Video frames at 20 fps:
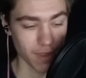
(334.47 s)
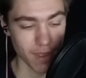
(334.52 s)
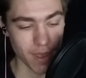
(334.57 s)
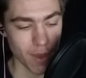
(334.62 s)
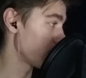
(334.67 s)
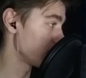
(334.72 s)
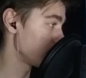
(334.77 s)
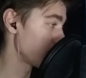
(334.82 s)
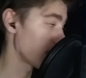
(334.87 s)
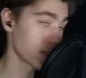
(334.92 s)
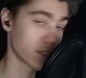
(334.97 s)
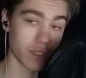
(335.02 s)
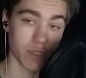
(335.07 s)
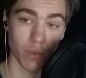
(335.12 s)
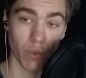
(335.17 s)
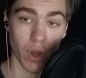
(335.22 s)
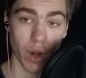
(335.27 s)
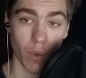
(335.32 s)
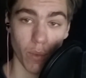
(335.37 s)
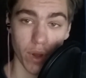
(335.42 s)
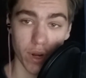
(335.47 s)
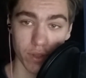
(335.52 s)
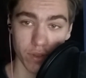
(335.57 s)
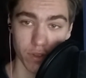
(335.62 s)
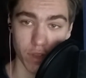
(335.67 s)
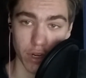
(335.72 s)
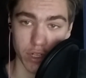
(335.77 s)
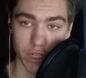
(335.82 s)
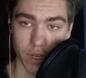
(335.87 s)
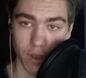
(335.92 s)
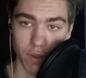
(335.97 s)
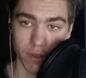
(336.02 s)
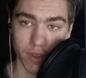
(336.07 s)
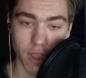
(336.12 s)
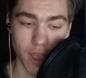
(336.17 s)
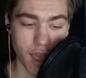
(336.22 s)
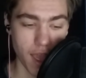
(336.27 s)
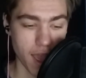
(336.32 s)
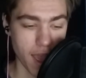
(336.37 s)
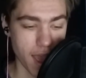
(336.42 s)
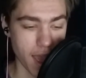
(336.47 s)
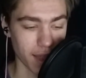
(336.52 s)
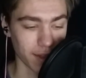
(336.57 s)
But anyways, that's what I wanted to touch on